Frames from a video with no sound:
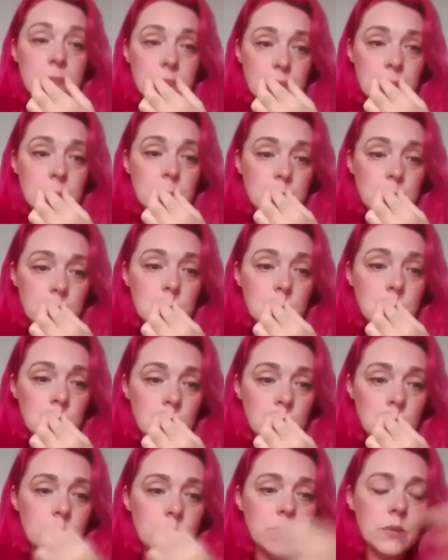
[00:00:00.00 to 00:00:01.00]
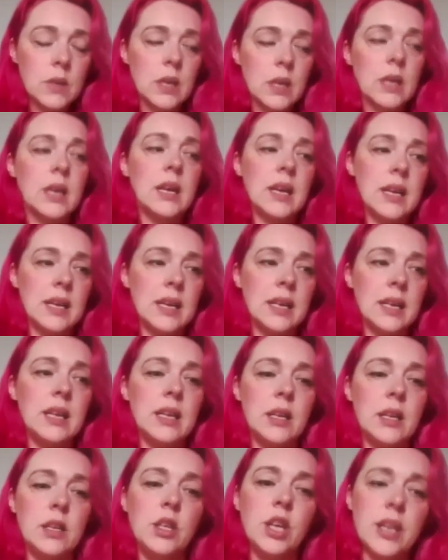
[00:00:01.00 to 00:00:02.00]
Comfortable to say,
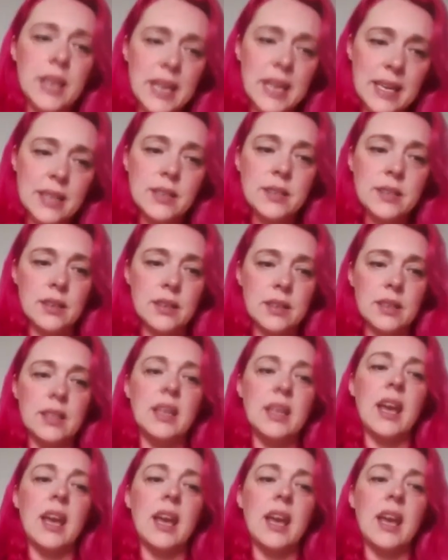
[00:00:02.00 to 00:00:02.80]
I've done nothing this week.